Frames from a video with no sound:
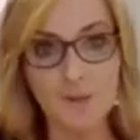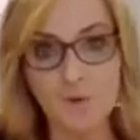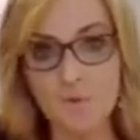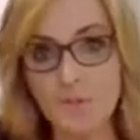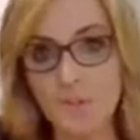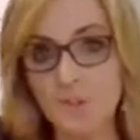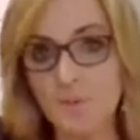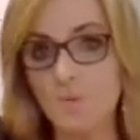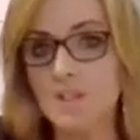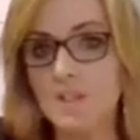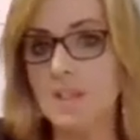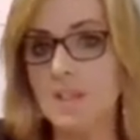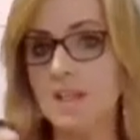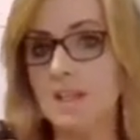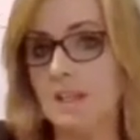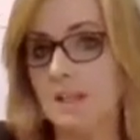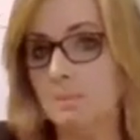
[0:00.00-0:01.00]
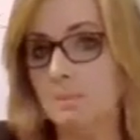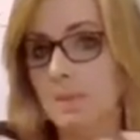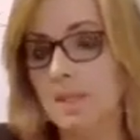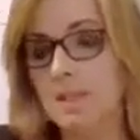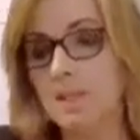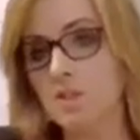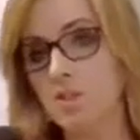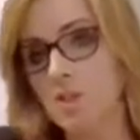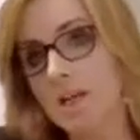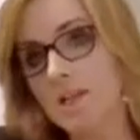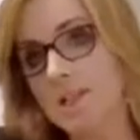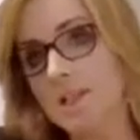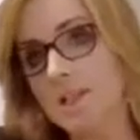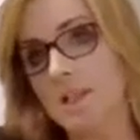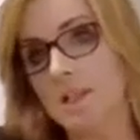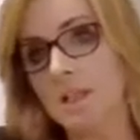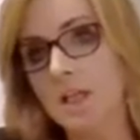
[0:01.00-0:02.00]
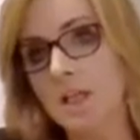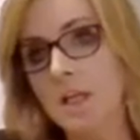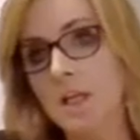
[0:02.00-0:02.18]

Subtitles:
So it can be adjusted.